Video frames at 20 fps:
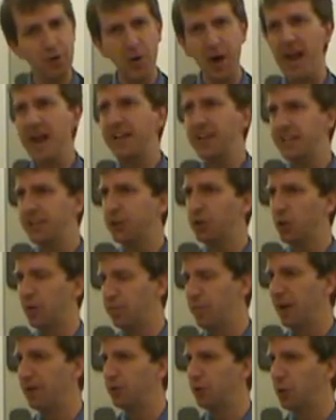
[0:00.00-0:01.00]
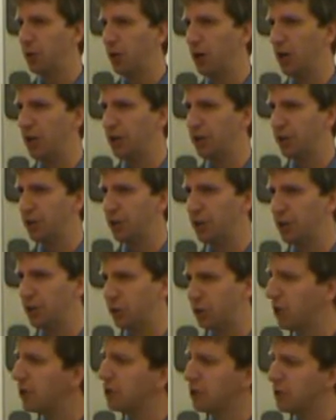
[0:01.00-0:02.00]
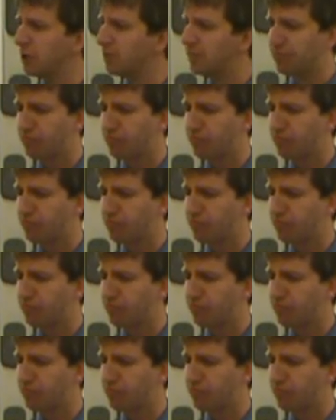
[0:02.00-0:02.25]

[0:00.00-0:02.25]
you hand it in to your instructor,